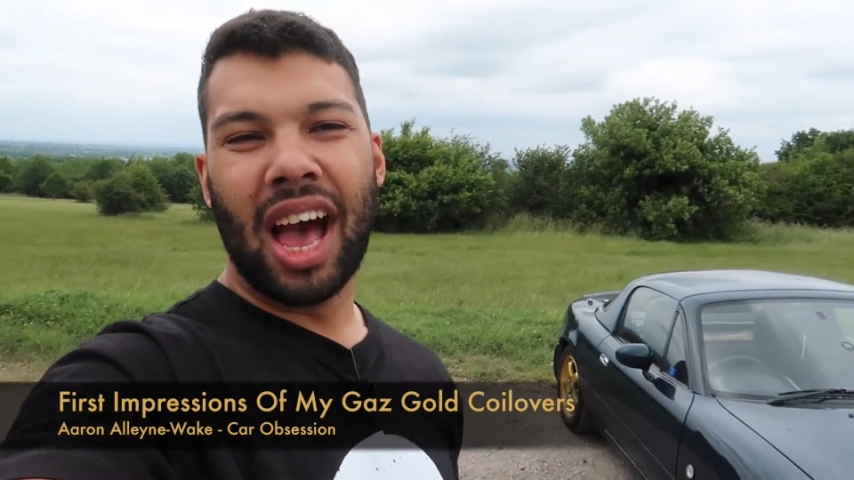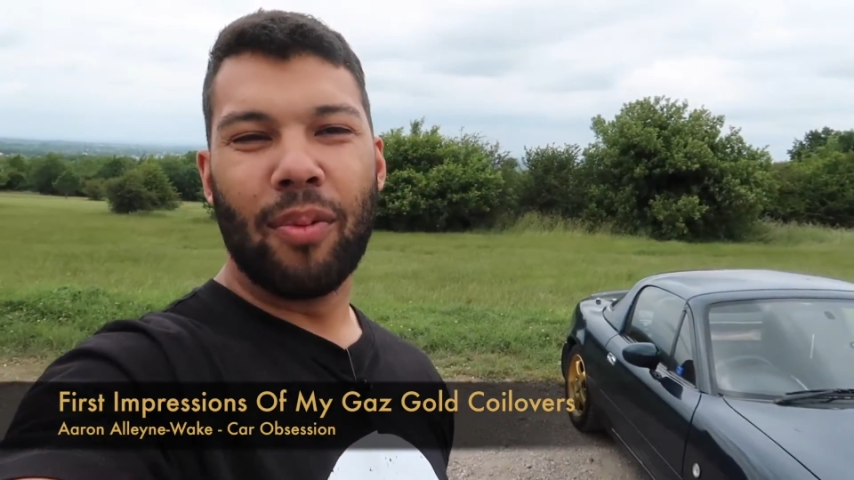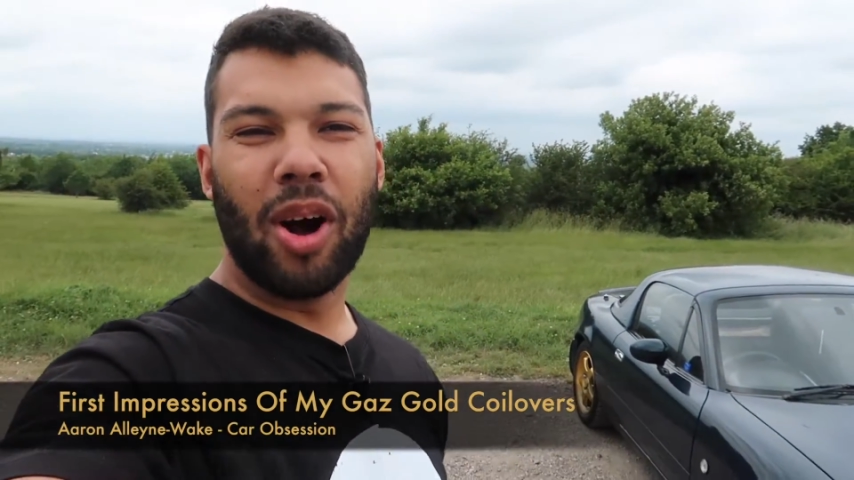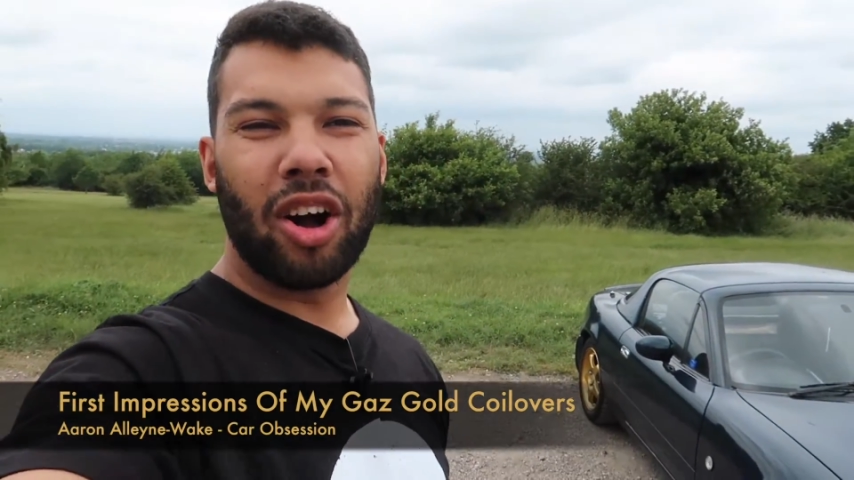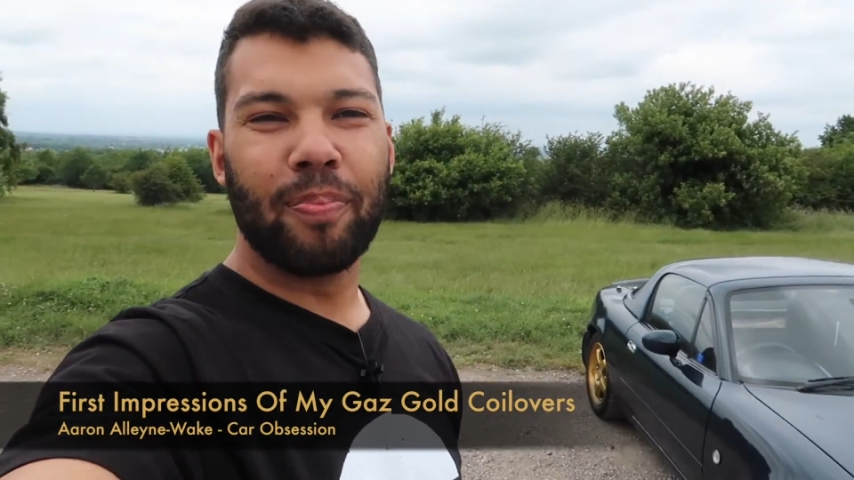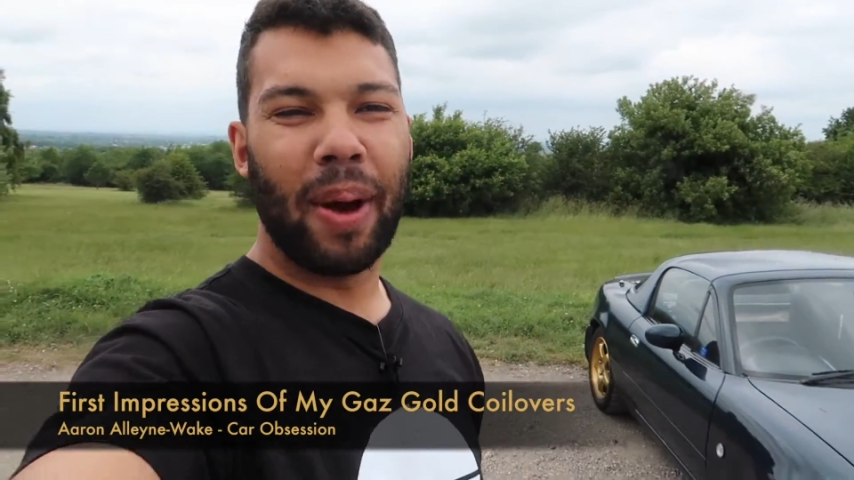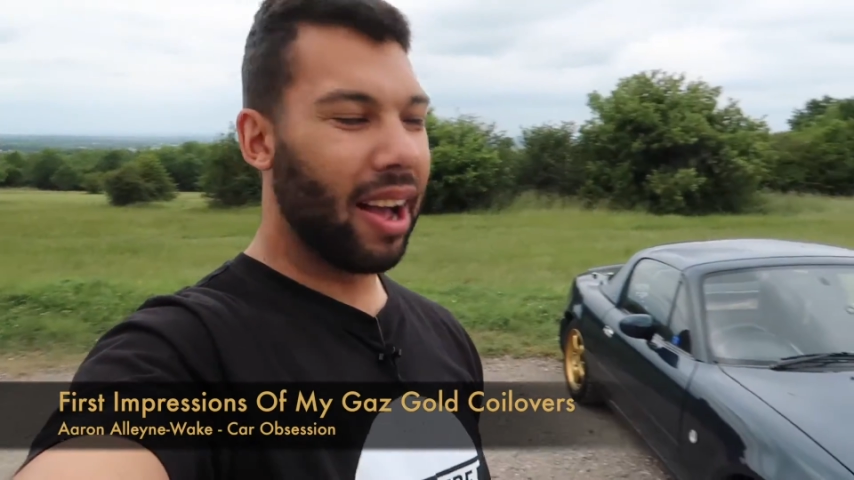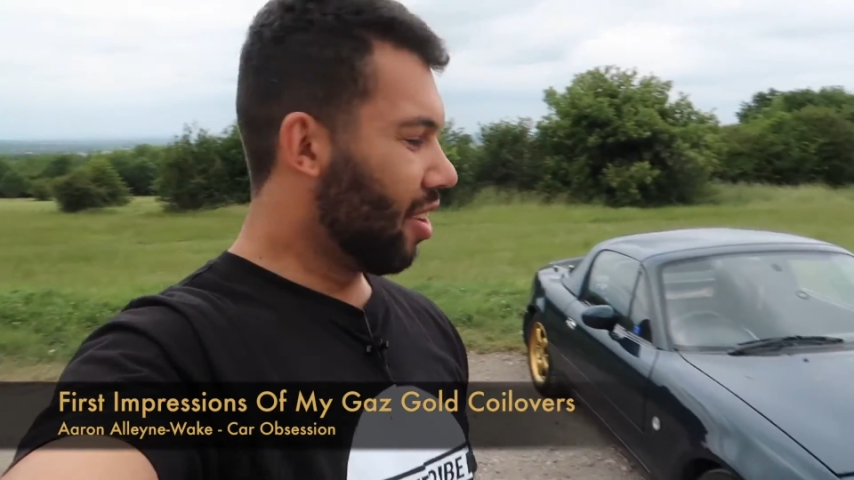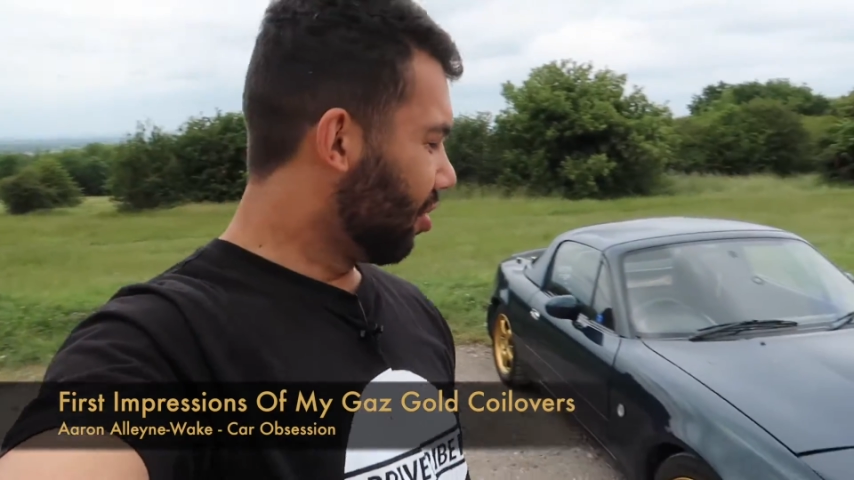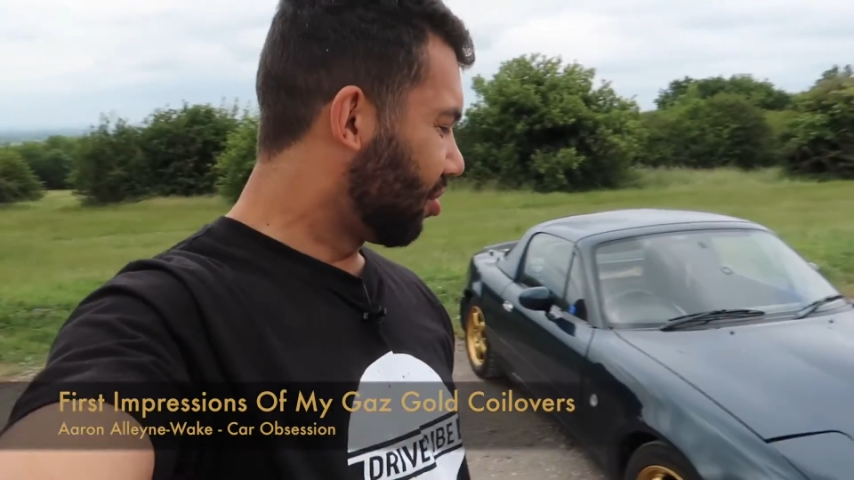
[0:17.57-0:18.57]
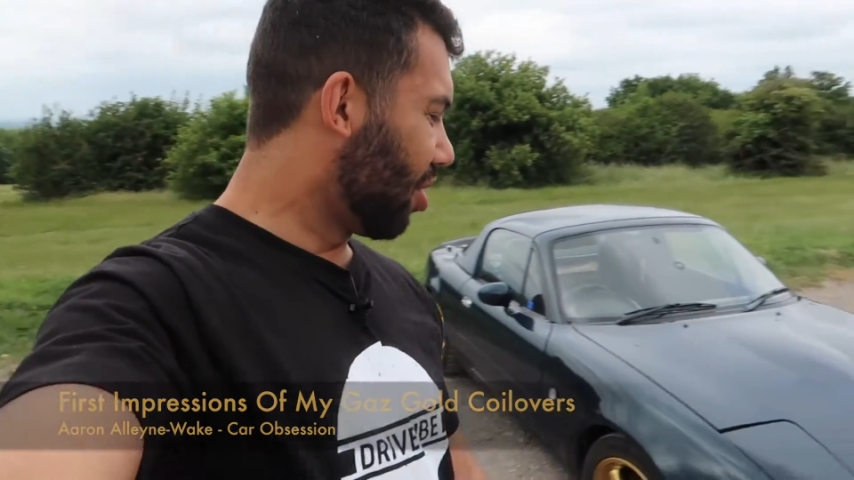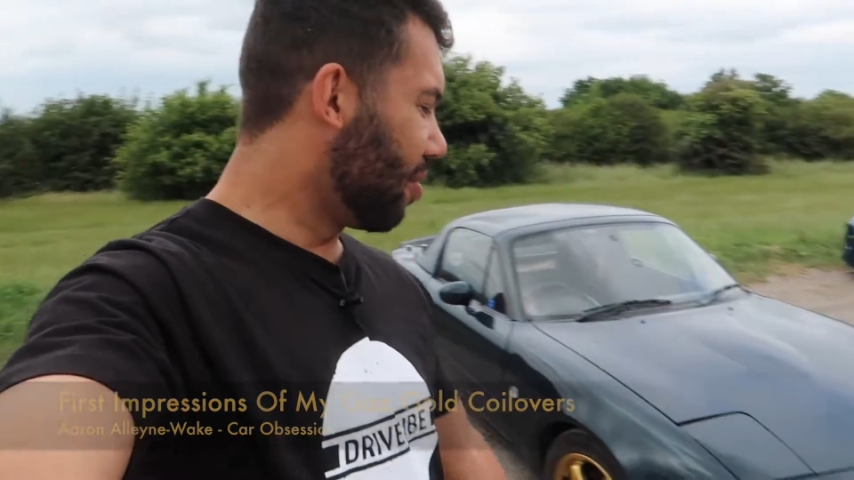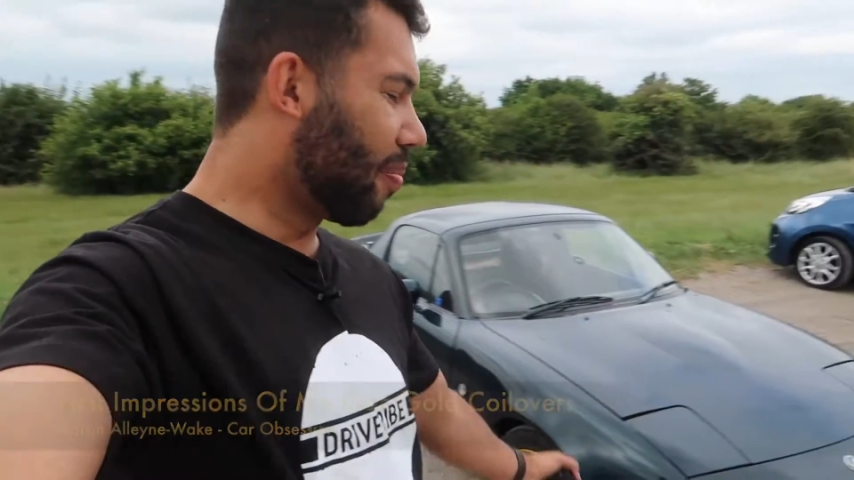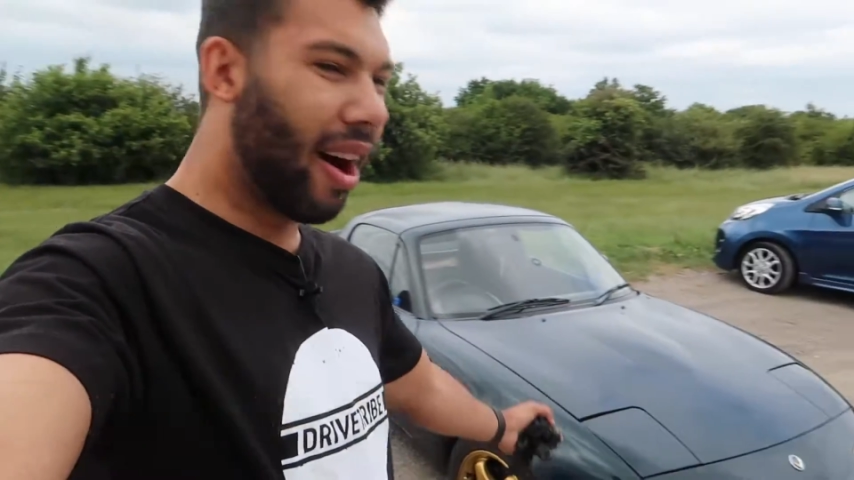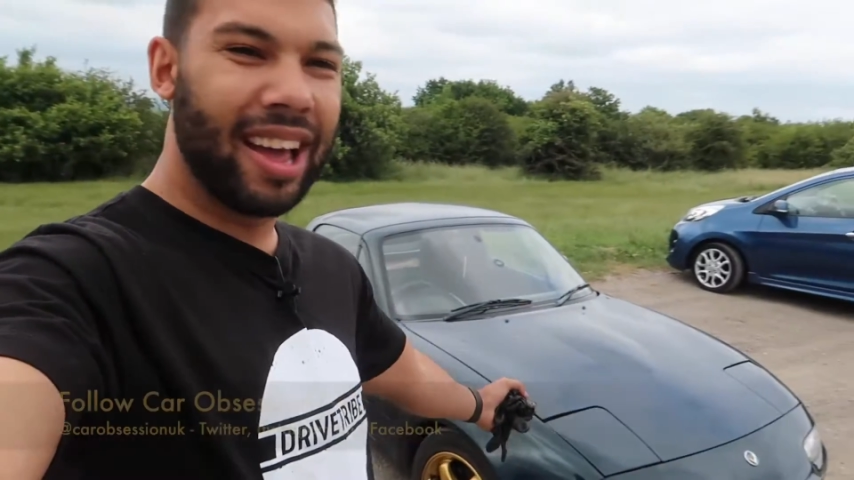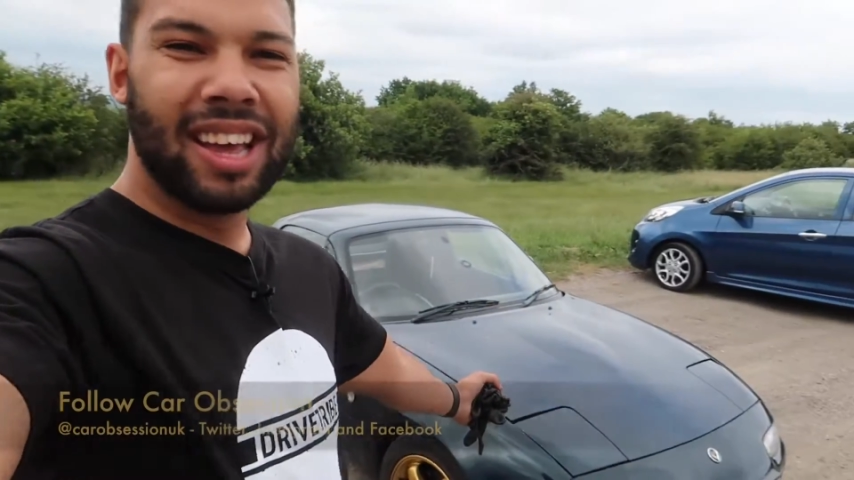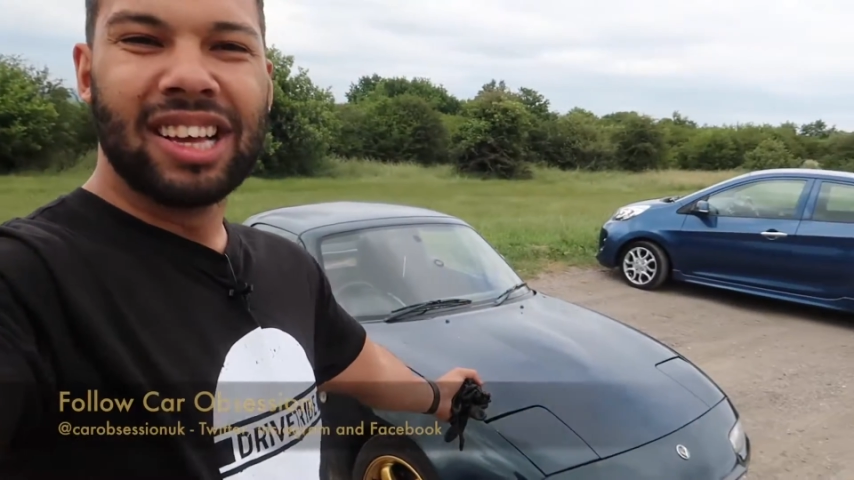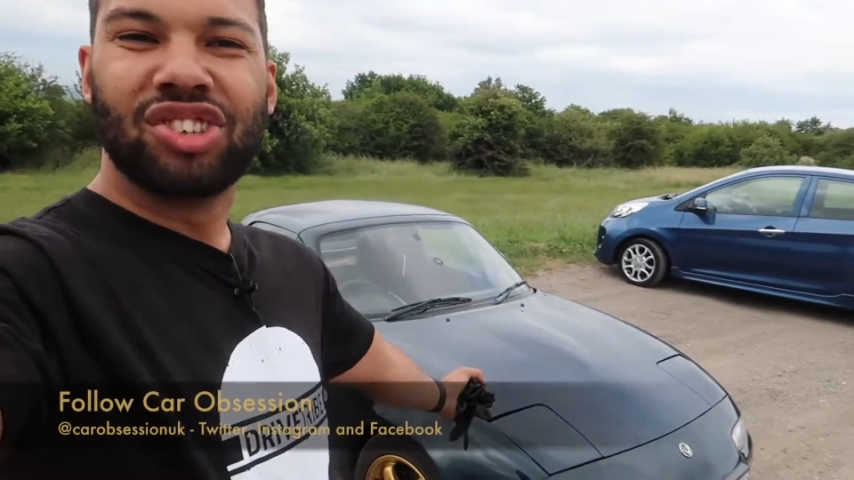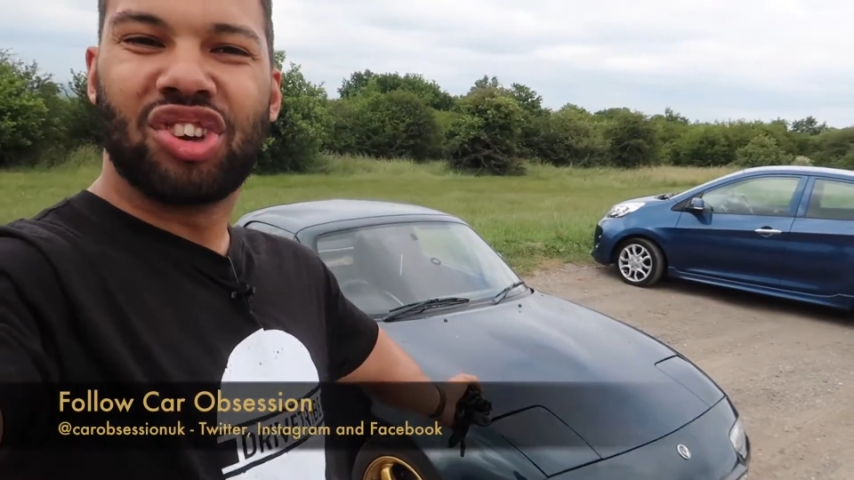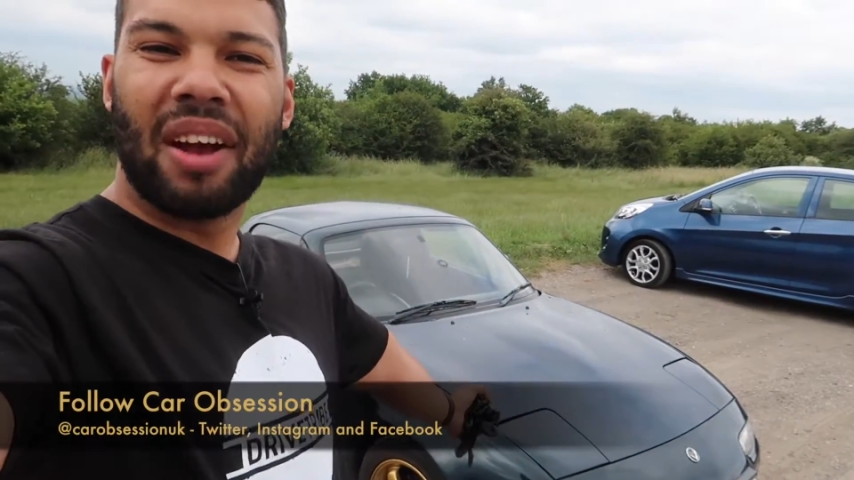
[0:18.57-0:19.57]
and welcome back to my
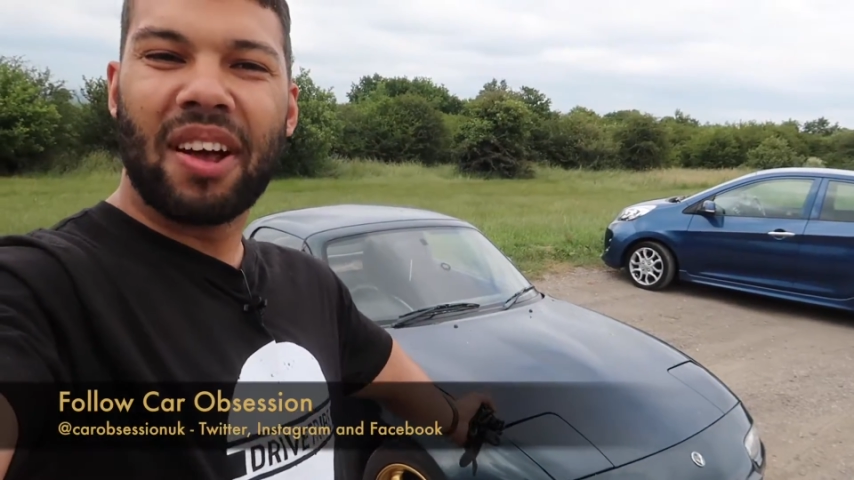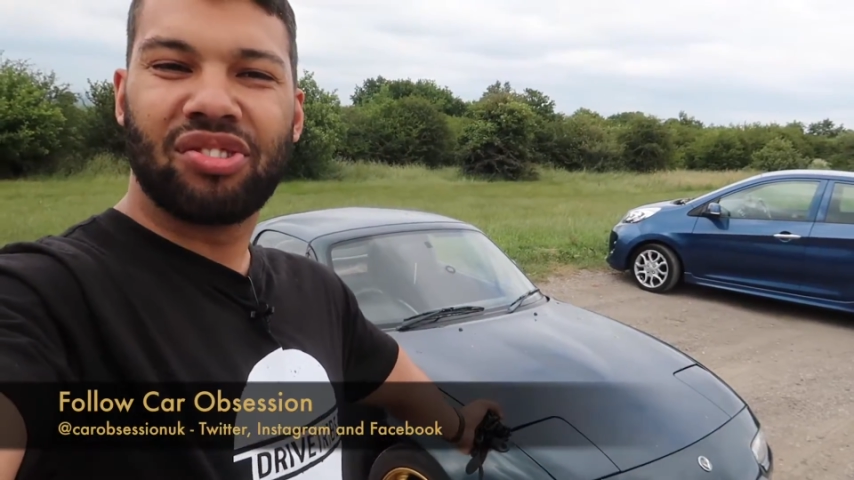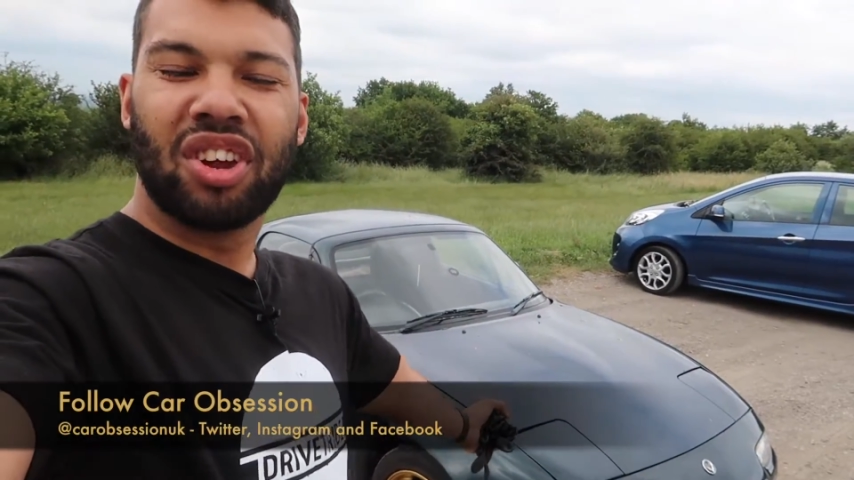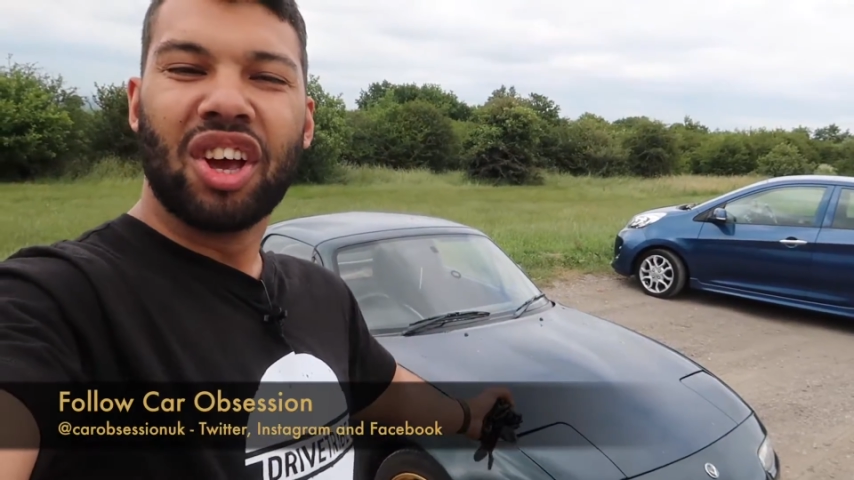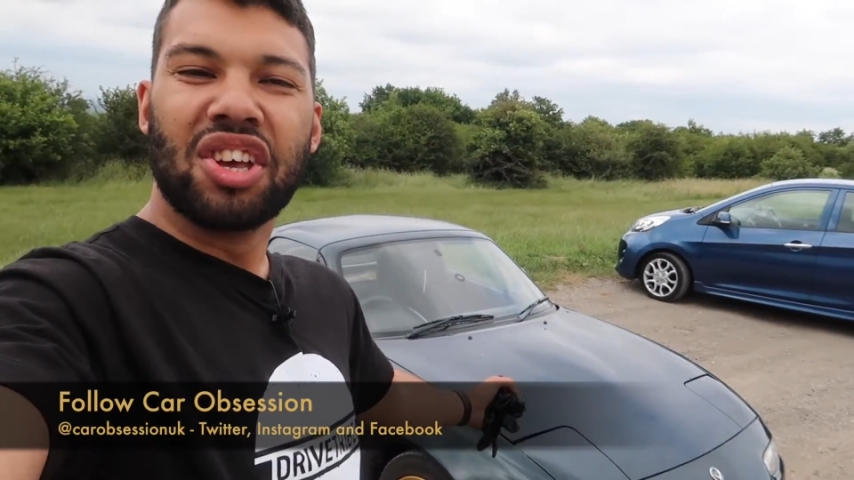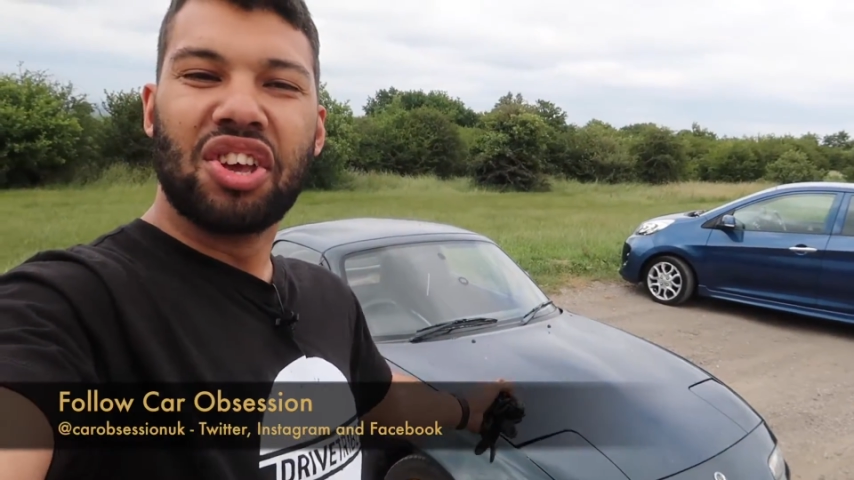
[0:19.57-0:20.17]
cherished